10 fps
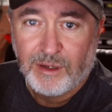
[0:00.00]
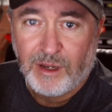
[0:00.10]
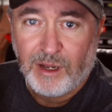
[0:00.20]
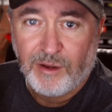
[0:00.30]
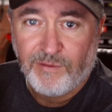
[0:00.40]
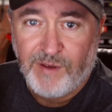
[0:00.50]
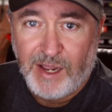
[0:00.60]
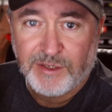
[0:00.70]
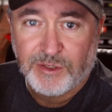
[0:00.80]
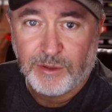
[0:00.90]

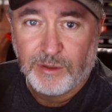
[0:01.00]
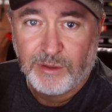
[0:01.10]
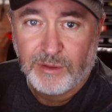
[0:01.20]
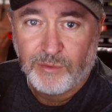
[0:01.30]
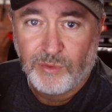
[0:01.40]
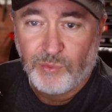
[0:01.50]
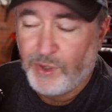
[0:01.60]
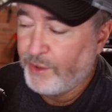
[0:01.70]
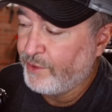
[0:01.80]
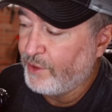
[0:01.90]
visor
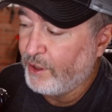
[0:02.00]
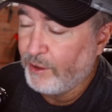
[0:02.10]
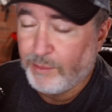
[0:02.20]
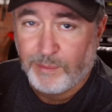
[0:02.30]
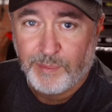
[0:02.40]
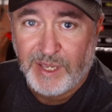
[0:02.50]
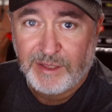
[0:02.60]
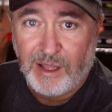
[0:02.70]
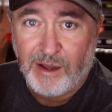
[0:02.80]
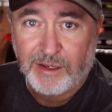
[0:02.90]
with the pin
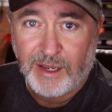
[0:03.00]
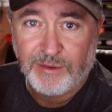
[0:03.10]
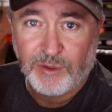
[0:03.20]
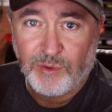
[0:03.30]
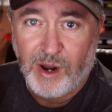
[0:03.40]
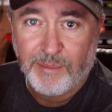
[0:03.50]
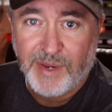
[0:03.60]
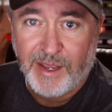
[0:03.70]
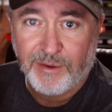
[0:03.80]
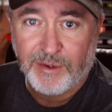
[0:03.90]
lock and the drop
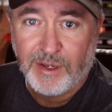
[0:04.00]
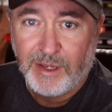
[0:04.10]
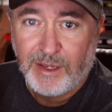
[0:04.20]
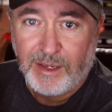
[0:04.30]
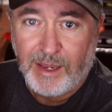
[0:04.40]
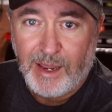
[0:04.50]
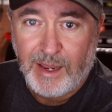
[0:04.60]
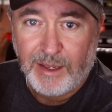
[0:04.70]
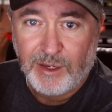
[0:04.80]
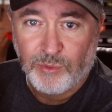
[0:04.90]
down,
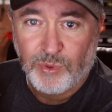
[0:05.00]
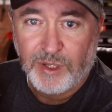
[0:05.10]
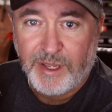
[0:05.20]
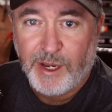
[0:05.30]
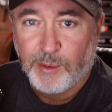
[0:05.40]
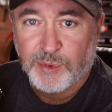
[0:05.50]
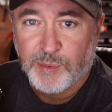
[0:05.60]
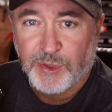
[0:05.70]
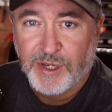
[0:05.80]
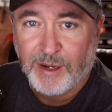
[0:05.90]
and it really helps
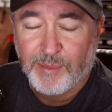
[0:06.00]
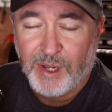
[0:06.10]
protect